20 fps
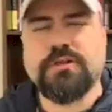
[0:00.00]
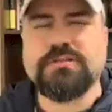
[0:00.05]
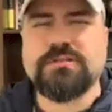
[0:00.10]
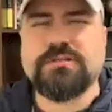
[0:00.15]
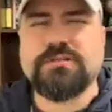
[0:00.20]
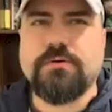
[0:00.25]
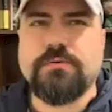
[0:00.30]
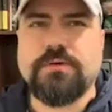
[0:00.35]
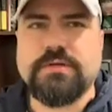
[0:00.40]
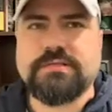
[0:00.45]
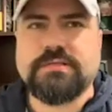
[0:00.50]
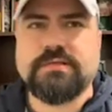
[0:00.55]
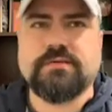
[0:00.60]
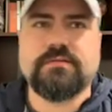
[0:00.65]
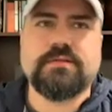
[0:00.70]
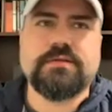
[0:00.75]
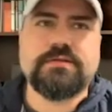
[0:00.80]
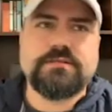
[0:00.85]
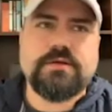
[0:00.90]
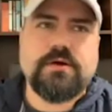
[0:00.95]
always
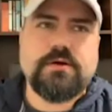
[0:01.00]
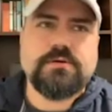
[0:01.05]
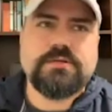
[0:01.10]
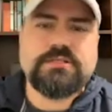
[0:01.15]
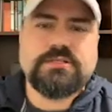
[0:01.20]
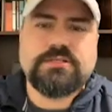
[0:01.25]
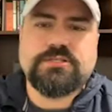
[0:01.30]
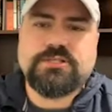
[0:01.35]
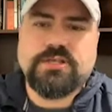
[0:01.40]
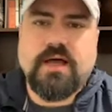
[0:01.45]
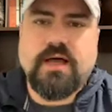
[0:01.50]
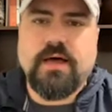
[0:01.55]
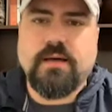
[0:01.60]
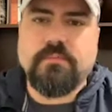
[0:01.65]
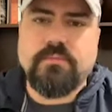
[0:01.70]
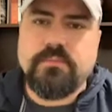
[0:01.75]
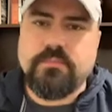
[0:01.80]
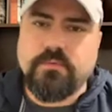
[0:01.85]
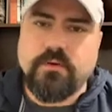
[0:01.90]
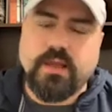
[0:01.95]
a
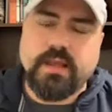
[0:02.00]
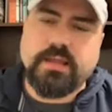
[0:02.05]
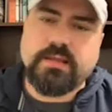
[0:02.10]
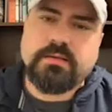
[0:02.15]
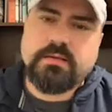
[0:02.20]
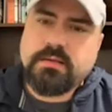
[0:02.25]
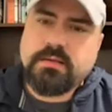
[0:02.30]
job, right?